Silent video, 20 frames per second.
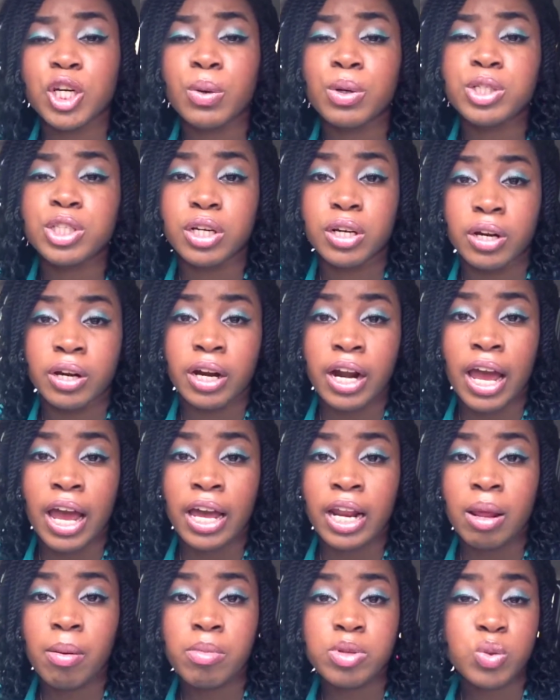or return
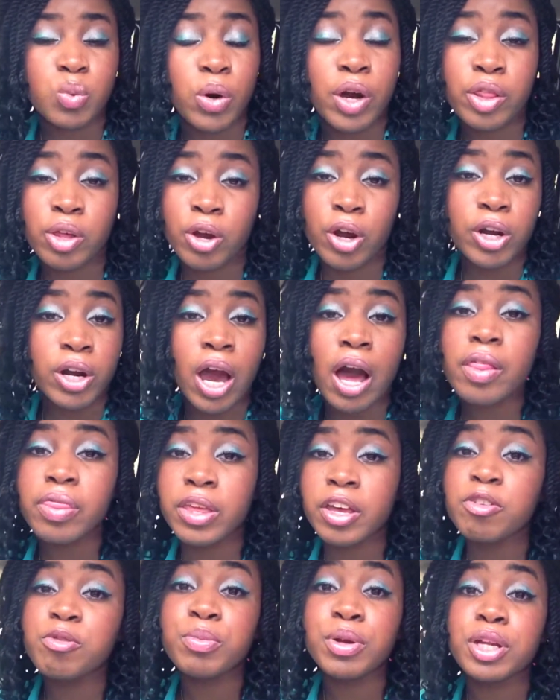items whether or not
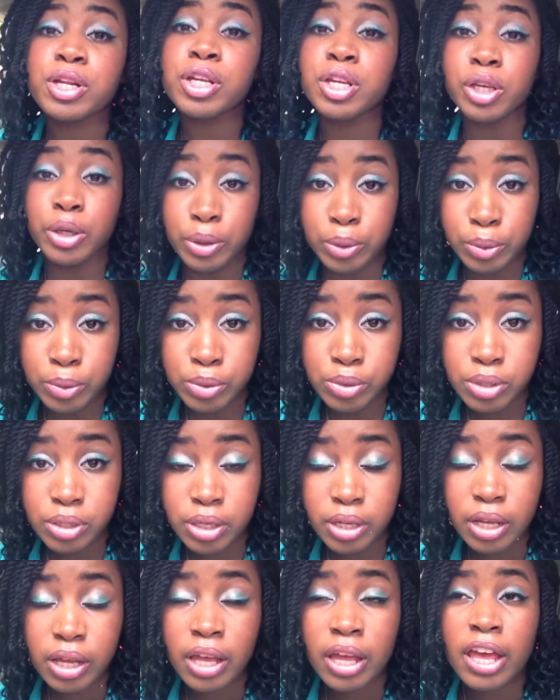they've been
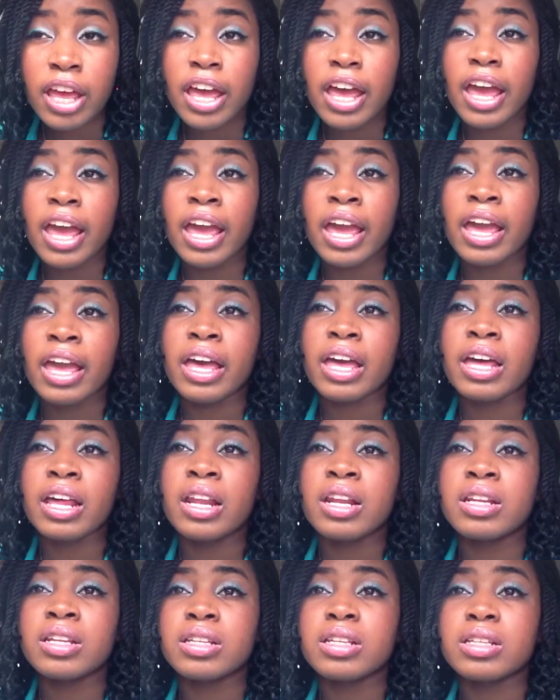used.
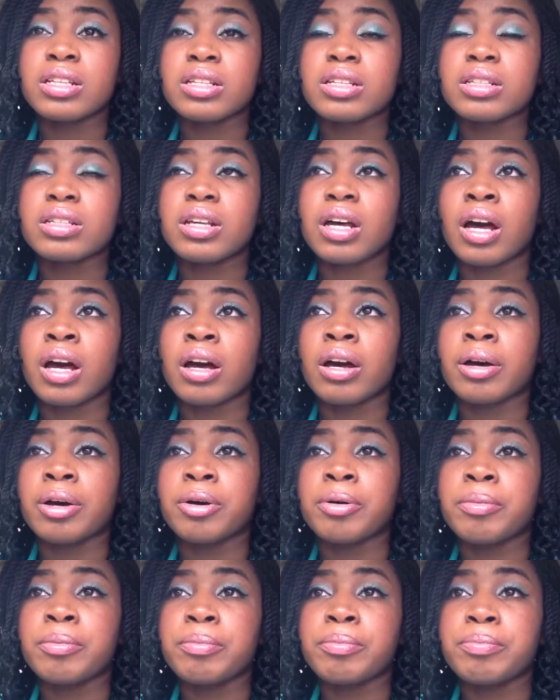And
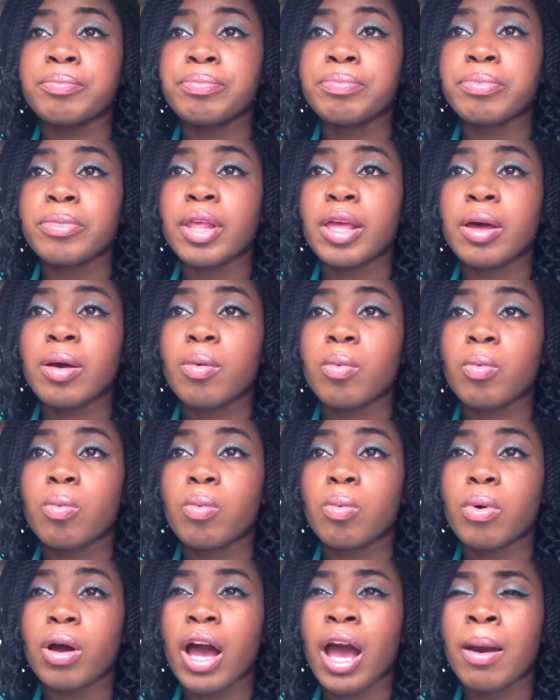
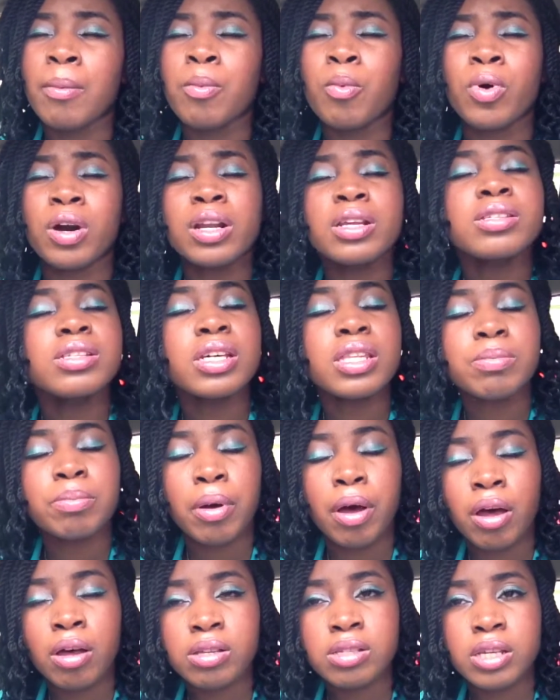I want to say the
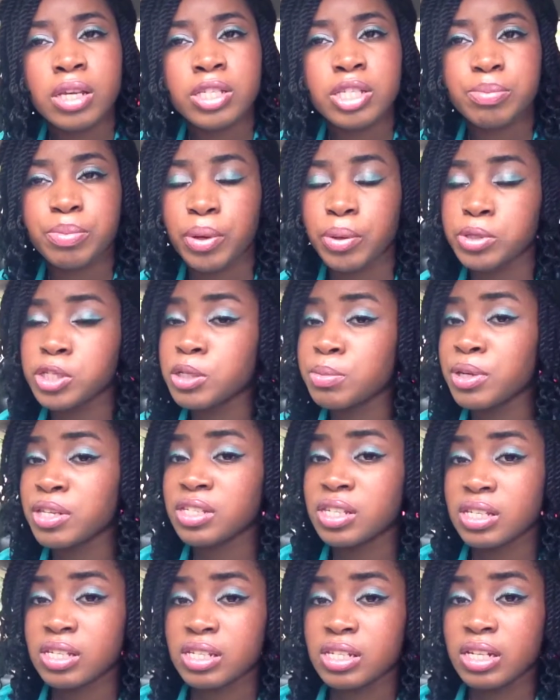policy is supposed to be
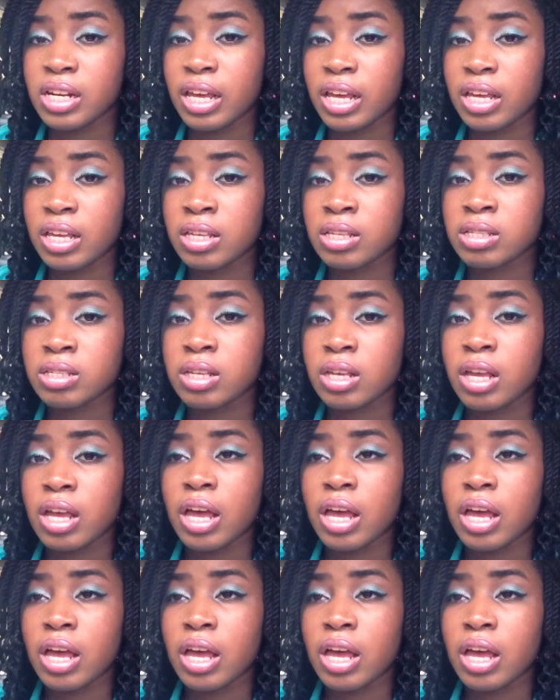60 days.